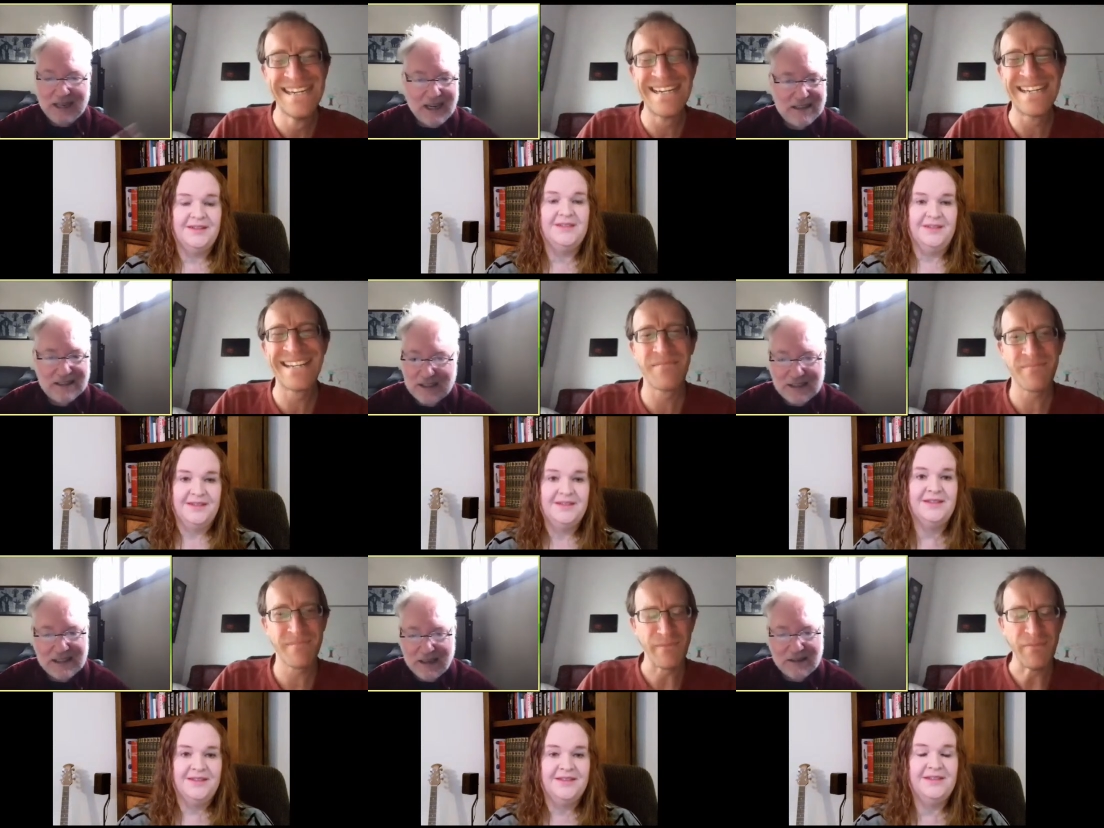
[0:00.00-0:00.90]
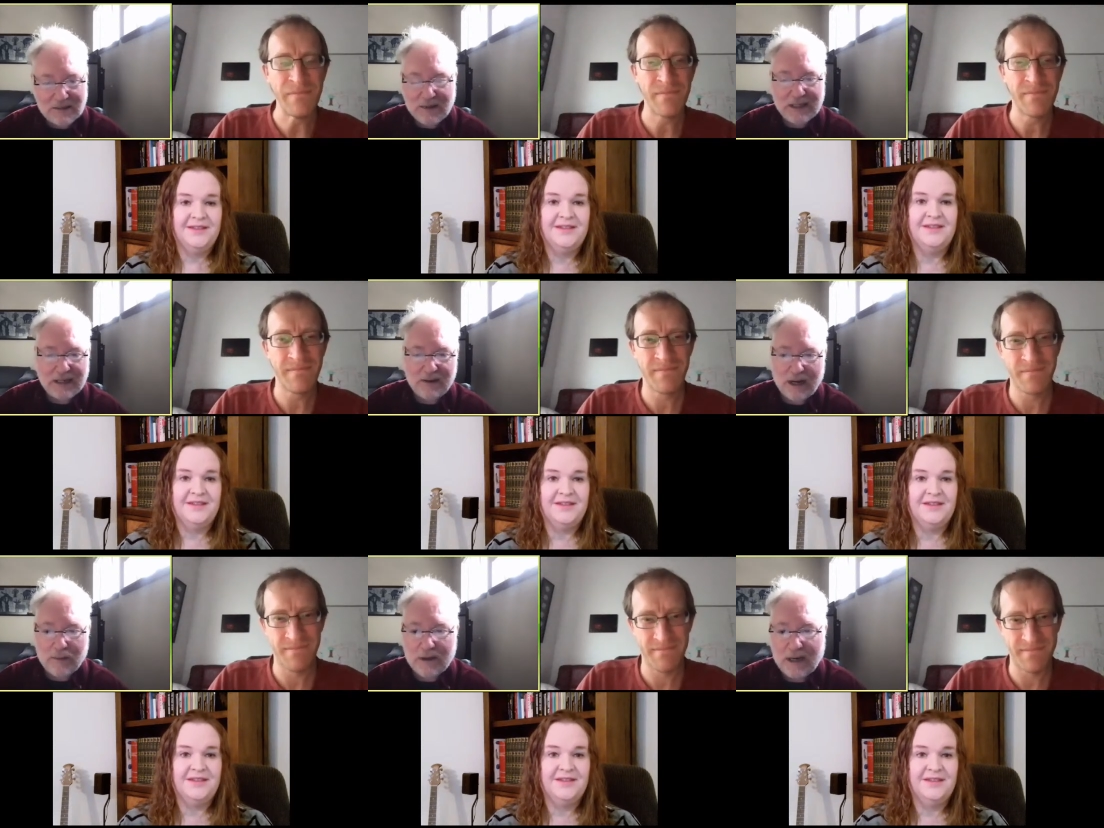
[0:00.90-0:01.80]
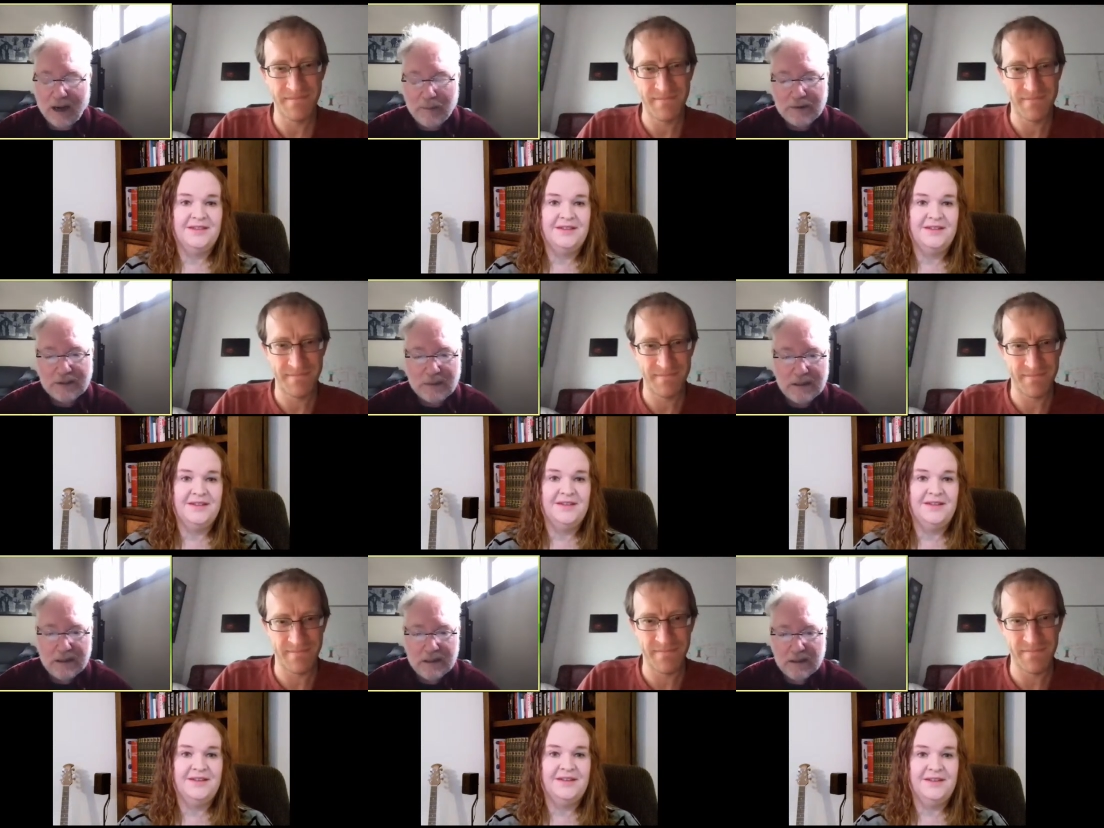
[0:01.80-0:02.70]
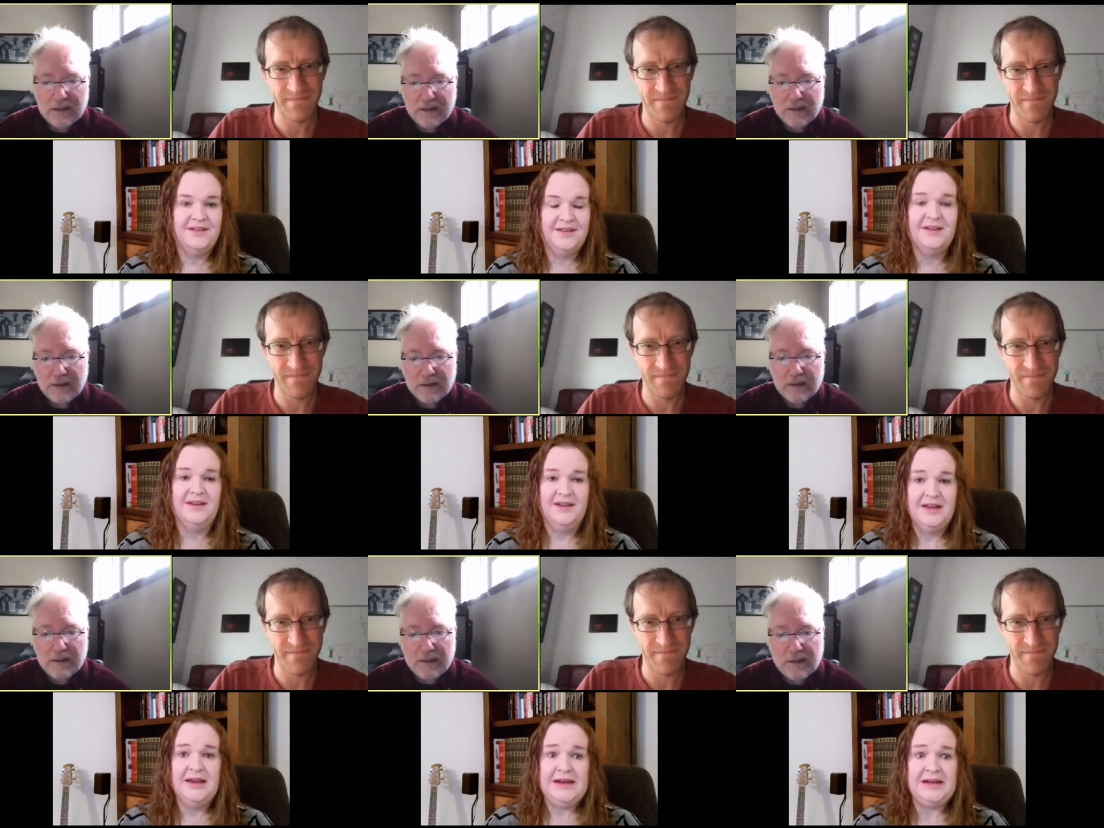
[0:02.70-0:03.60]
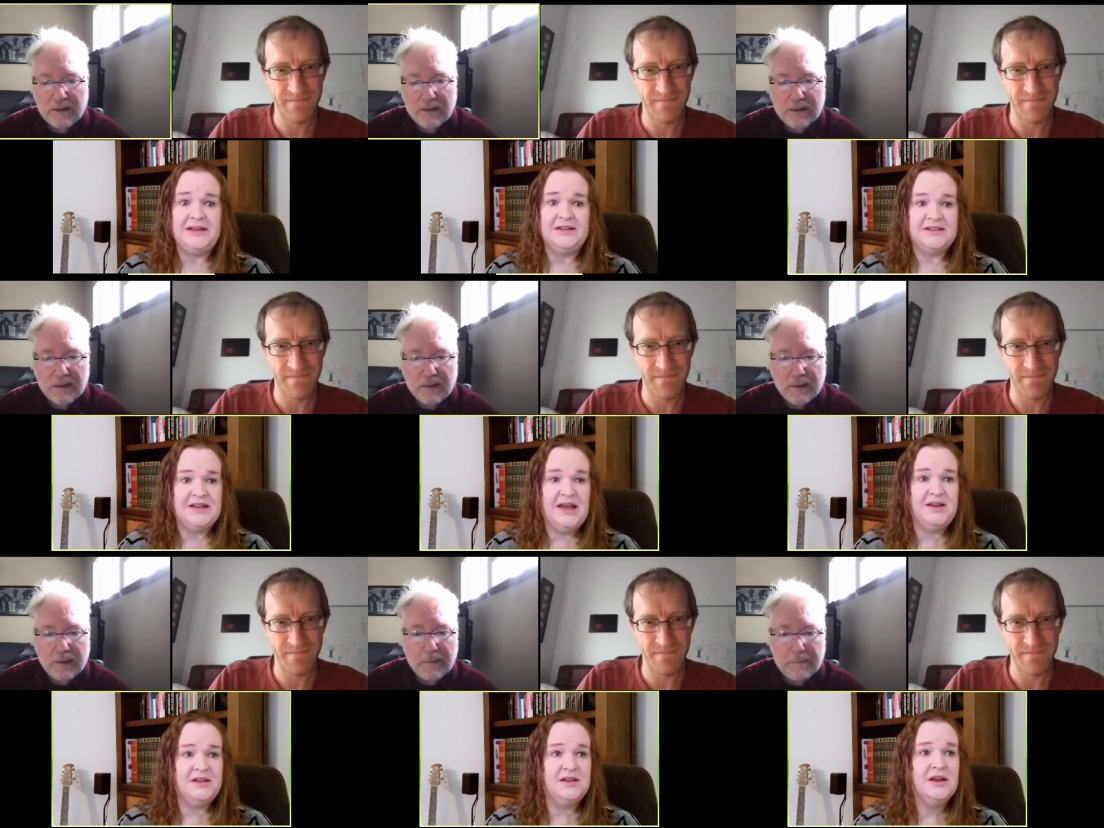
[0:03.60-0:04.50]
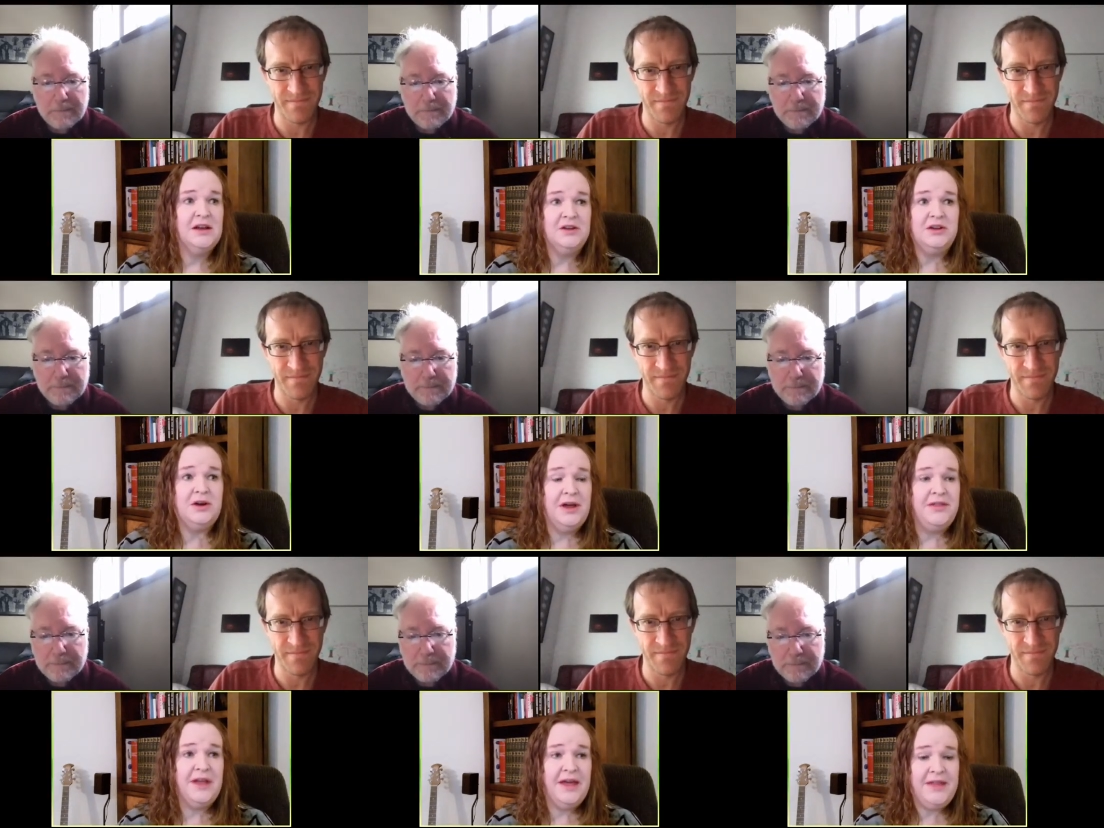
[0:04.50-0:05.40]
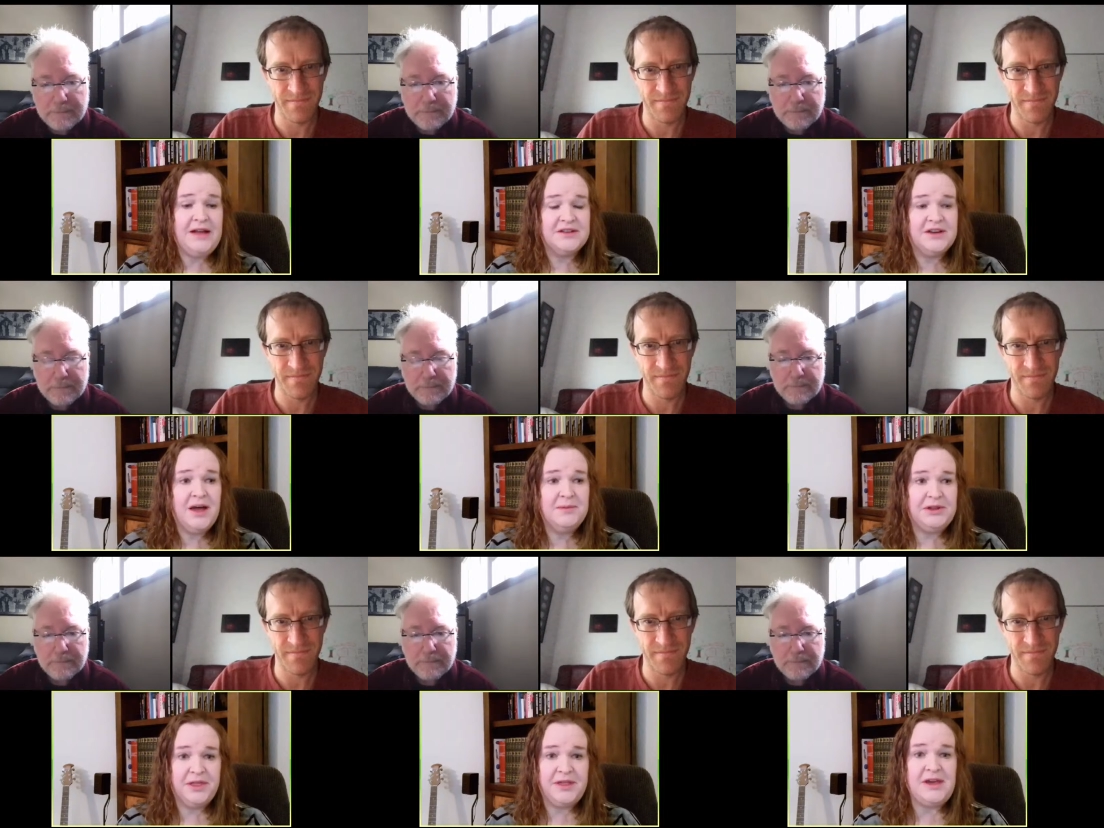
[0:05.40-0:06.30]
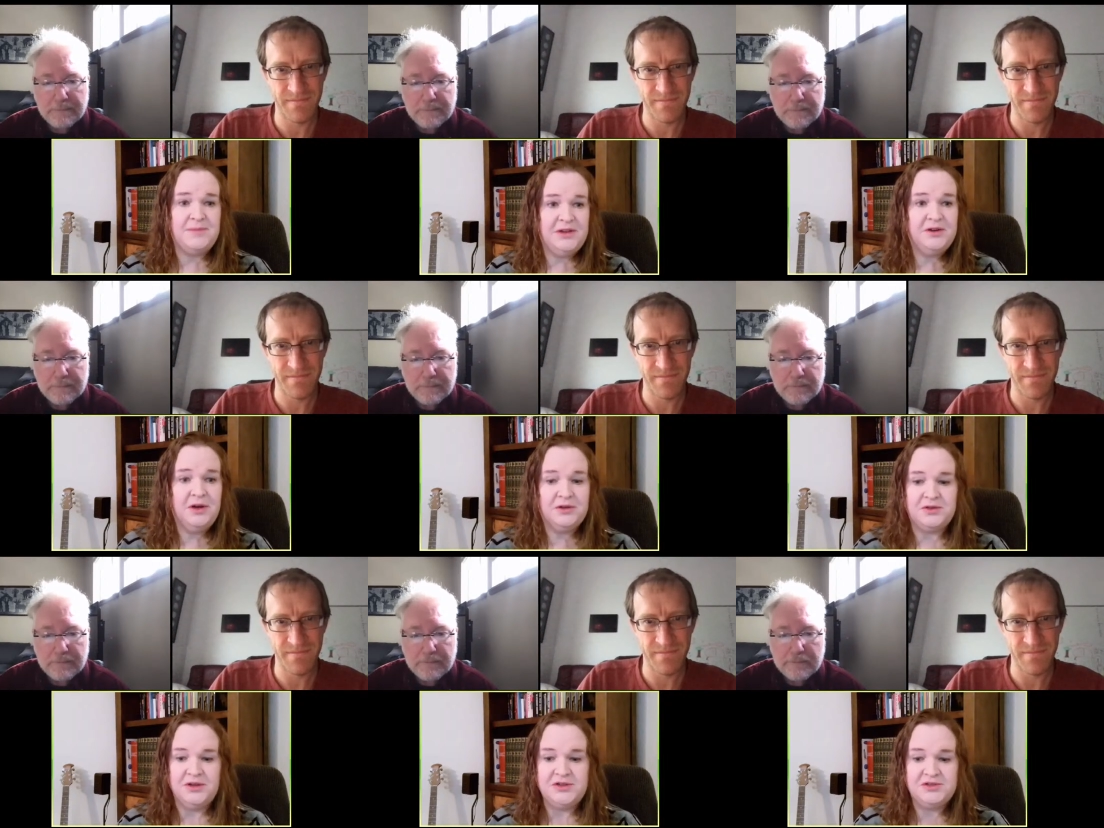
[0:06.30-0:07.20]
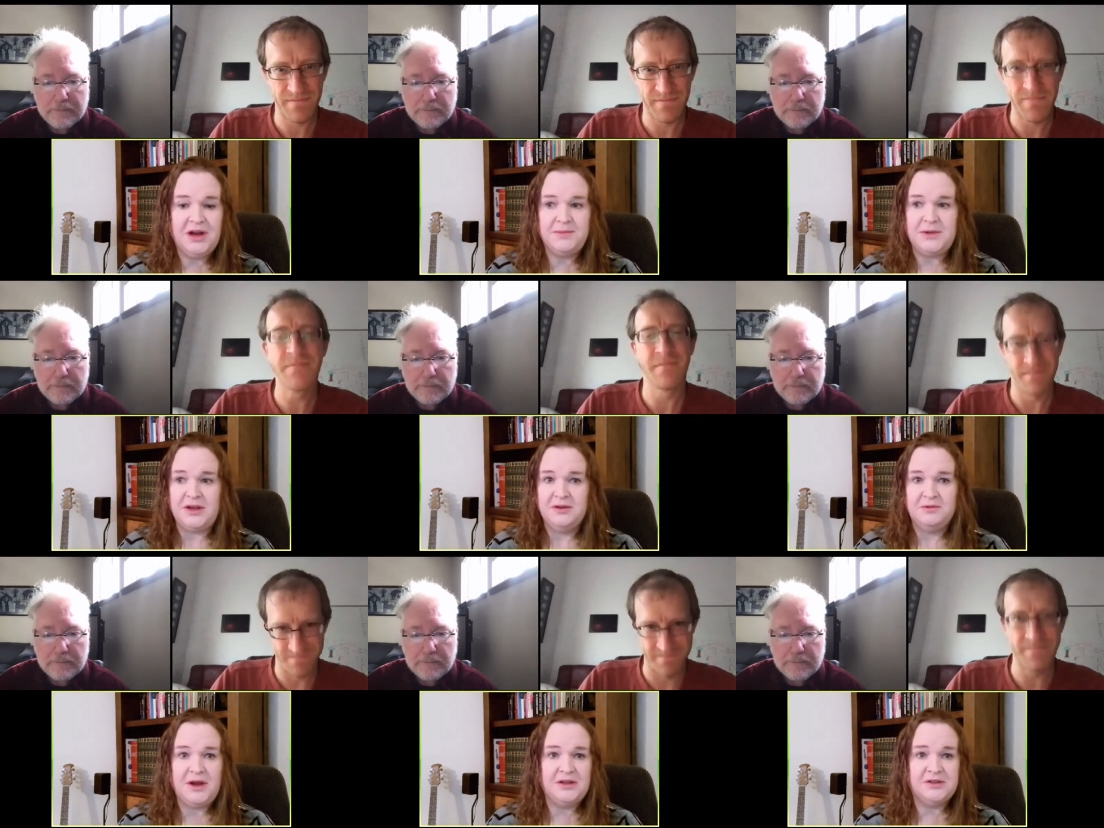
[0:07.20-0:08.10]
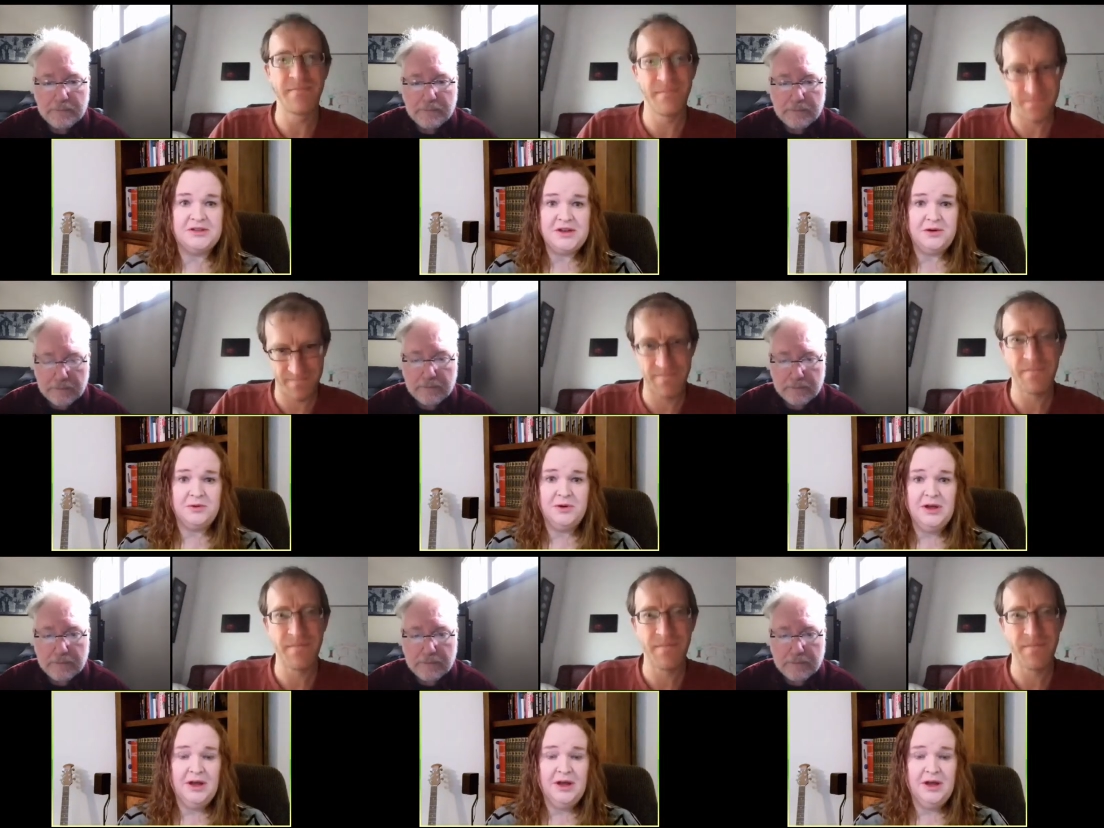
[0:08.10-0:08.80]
Speaker 1: It's a really incredible accomplishment.
Speaker 2: It is. And, you know, and that's a common theme in cultural astronomy, right? So,